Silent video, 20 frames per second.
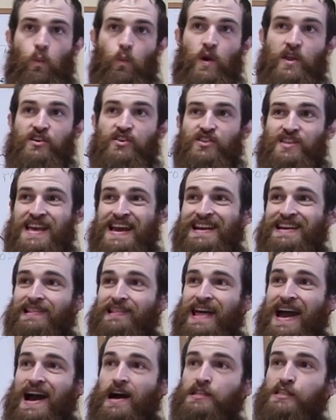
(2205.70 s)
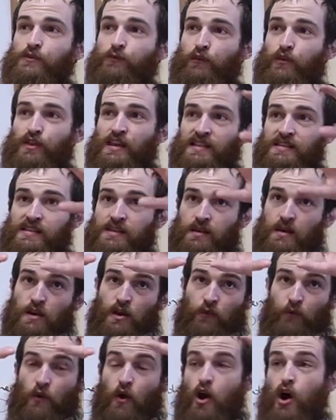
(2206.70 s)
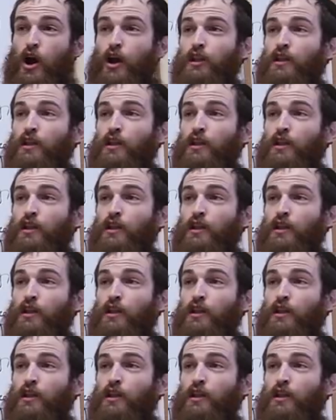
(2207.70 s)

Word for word: which then allows for this, for